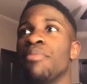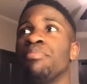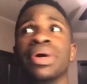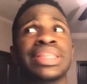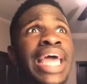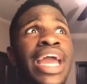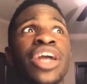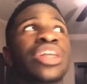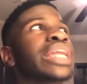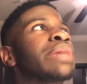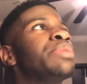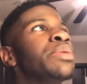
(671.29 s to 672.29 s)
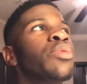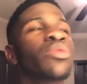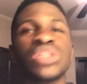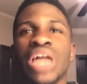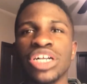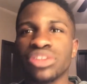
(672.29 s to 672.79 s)
But like, people
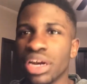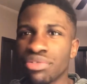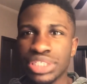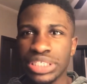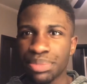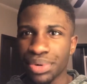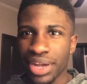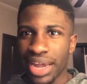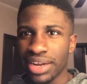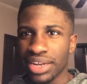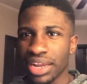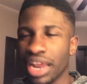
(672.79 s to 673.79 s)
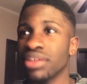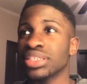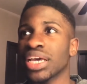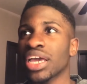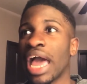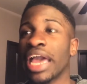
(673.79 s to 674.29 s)
were not trying to reciprocate it. And it's
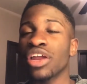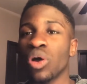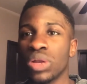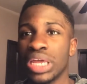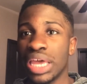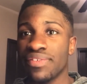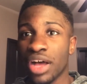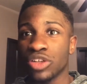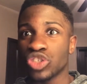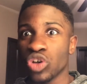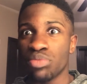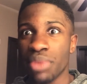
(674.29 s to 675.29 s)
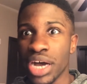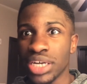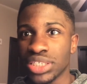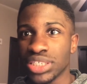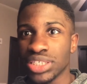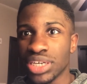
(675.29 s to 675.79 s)
like, I can only give out so
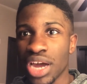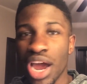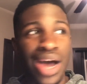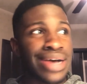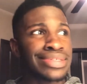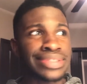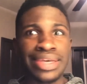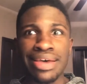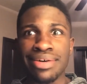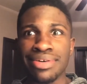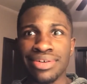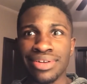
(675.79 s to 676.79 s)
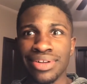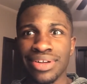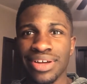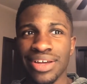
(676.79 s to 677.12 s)
much until,